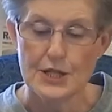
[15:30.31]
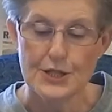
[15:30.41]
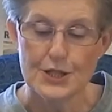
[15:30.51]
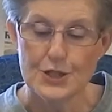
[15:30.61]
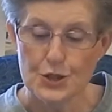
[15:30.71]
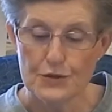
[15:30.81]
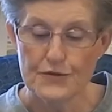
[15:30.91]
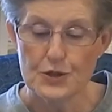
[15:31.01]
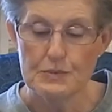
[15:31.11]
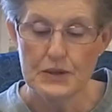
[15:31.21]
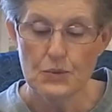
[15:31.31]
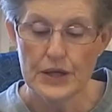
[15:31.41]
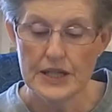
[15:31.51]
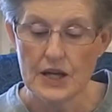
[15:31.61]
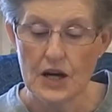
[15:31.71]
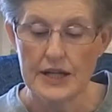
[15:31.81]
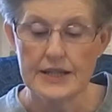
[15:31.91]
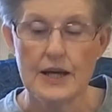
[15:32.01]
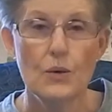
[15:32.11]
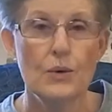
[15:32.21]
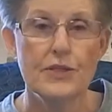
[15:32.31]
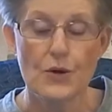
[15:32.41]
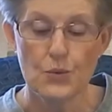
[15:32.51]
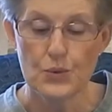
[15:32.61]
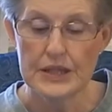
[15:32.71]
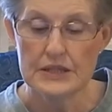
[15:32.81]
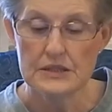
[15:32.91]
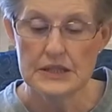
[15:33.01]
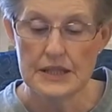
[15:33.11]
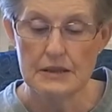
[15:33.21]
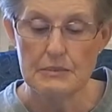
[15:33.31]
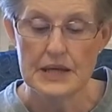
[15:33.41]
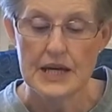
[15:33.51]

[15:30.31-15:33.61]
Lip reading: deserved to be written on with a real nib